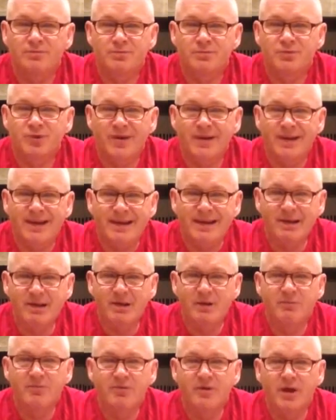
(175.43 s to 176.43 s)
trying to kill
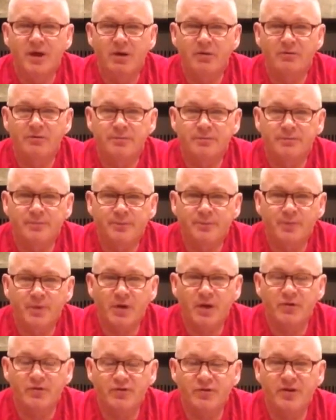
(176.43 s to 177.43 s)
himself.
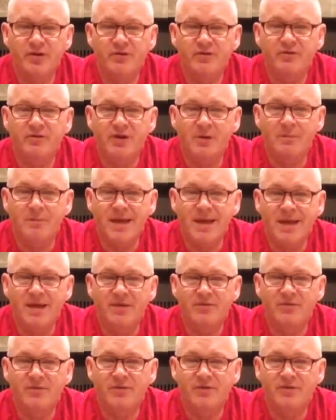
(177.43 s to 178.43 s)
And Jesus
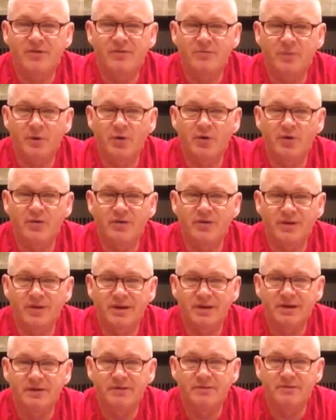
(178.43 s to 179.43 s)
commands this spirit to
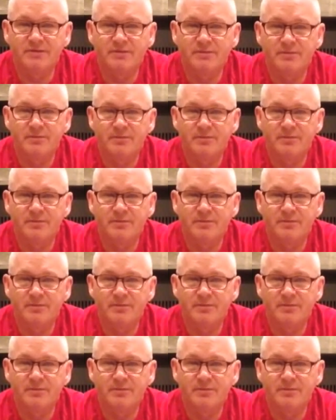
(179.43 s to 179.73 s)
leave.